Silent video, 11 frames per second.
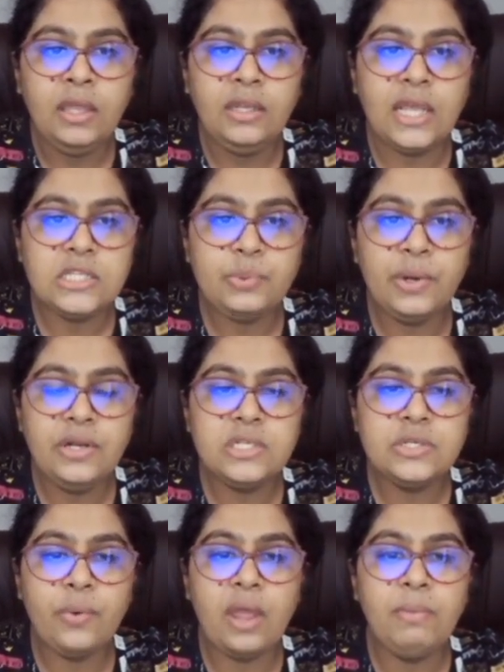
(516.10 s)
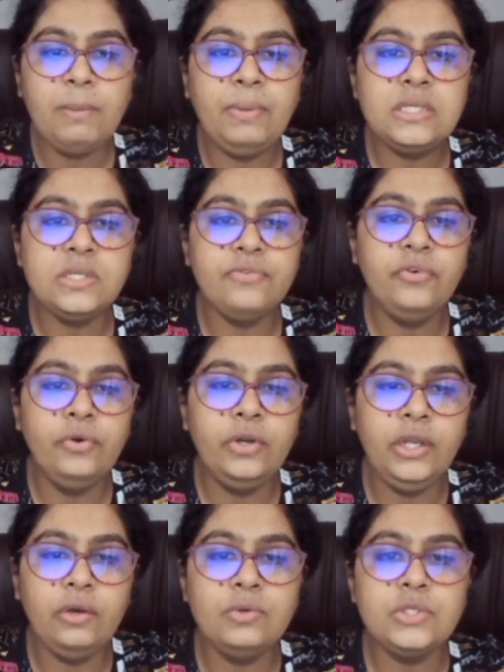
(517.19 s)
Next one, describe a piece of good
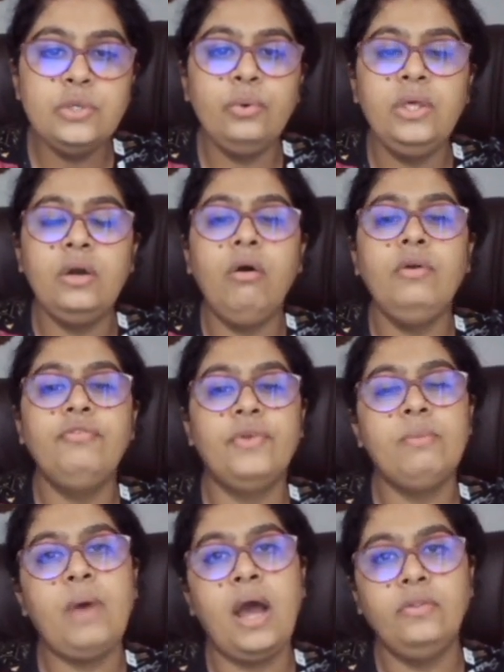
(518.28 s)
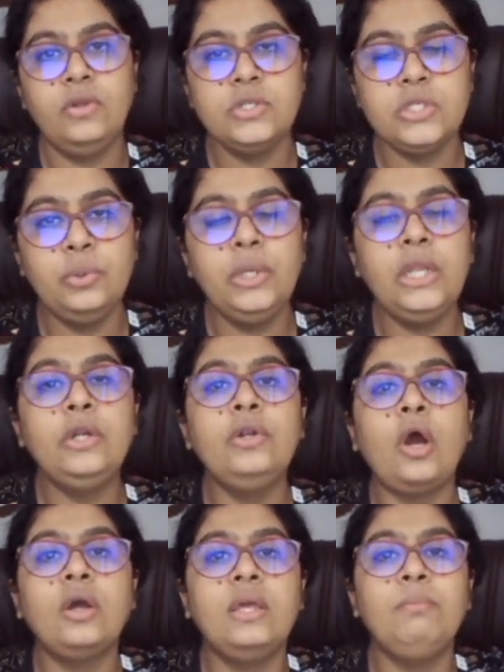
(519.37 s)
news you heard from others. You need to
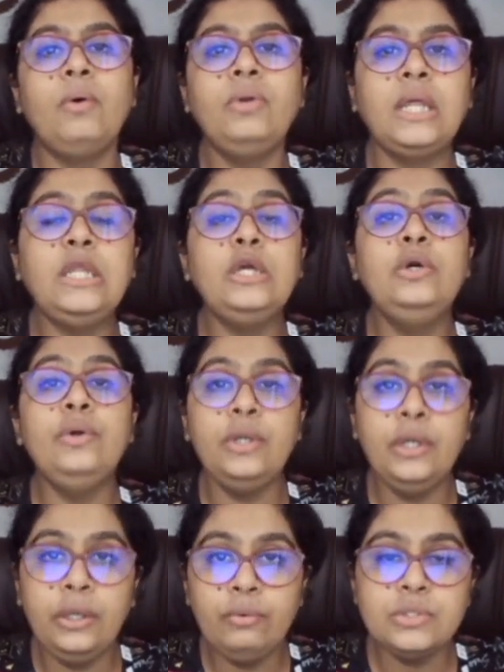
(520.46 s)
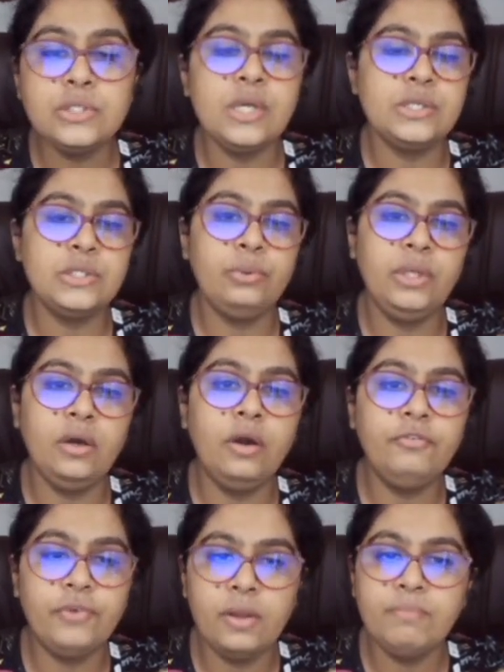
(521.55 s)
talk about any good news that you
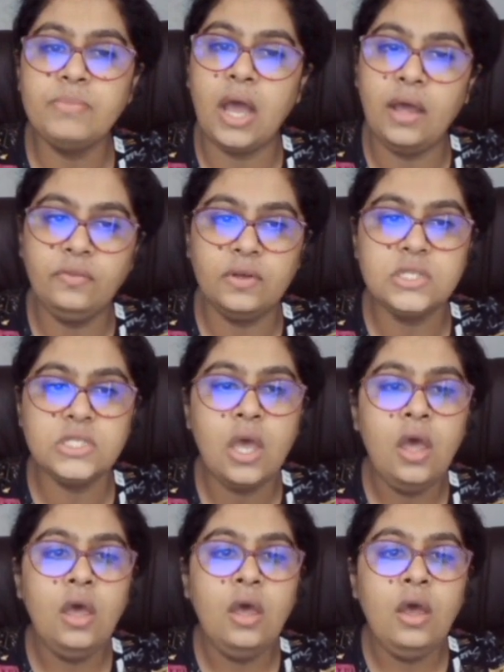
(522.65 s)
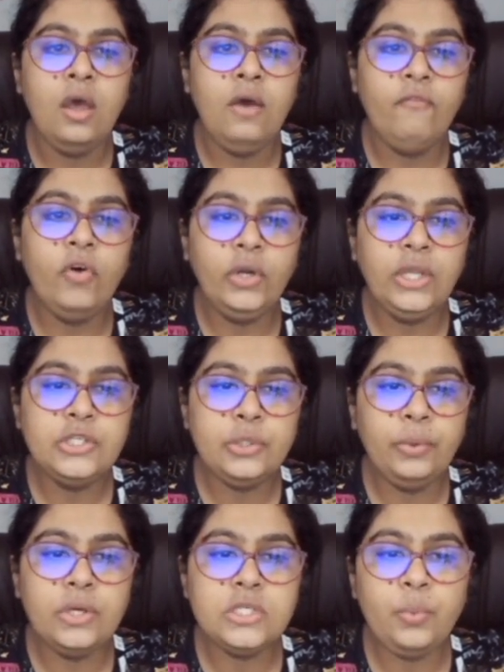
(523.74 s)
heard from others, what it
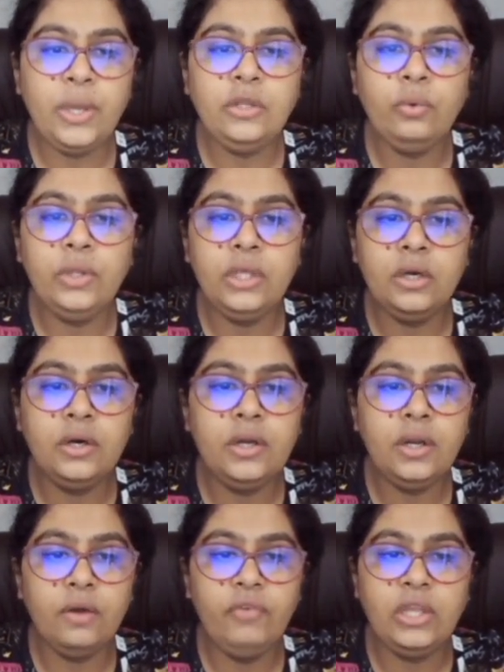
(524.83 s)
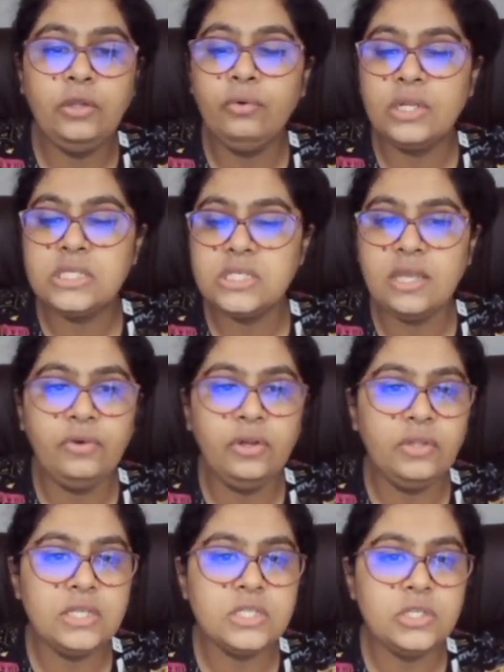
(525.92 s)
was, when you hear, when you
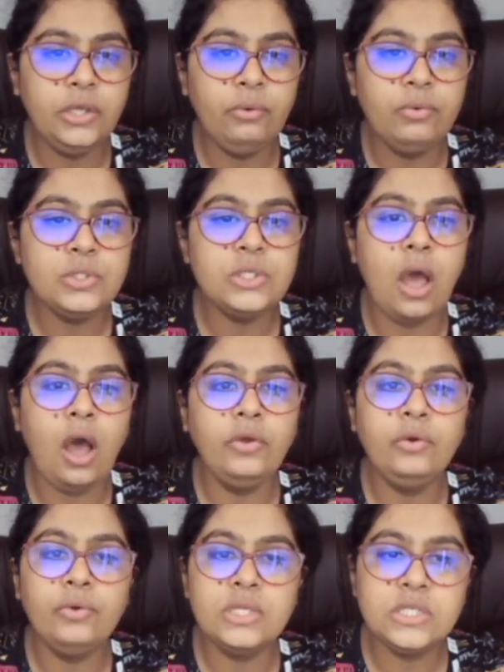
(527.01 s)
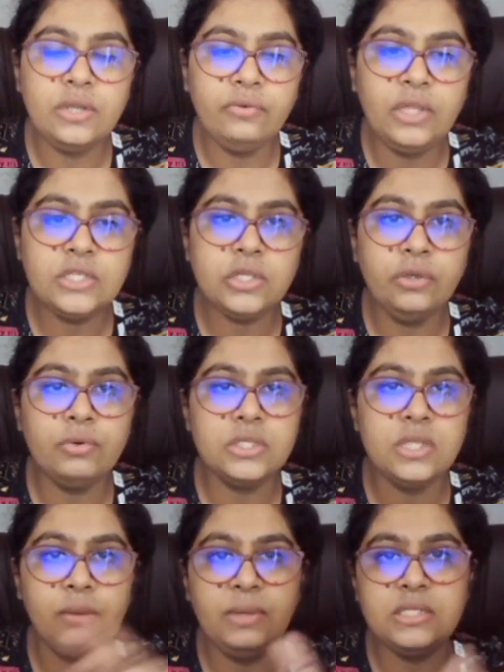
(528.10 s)
received this news, how you received this news,
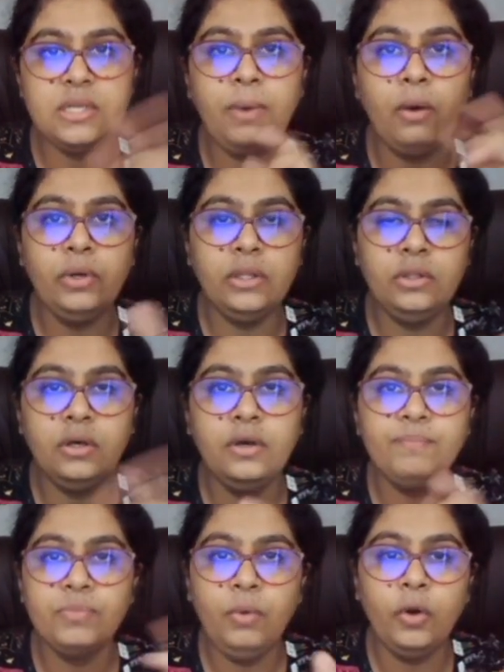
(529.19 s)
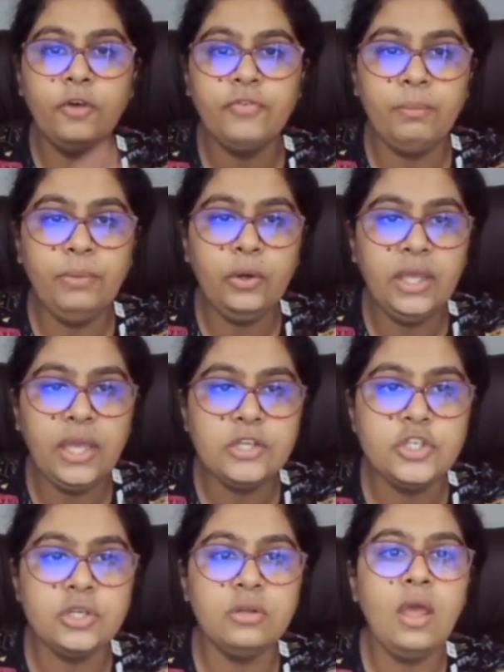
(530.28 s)
that means about the mode of
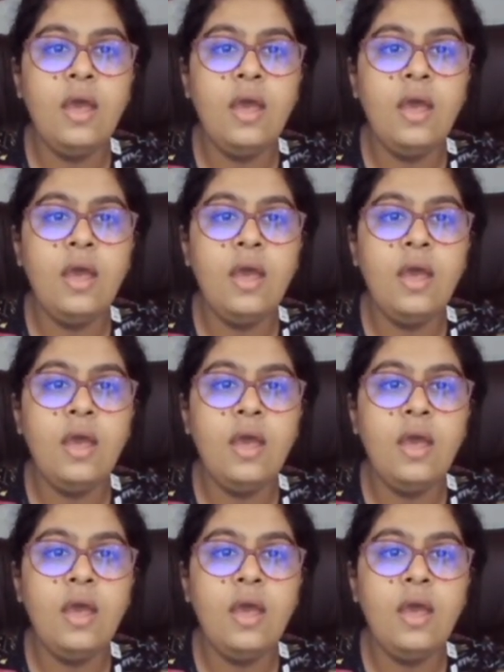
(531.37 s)
communication,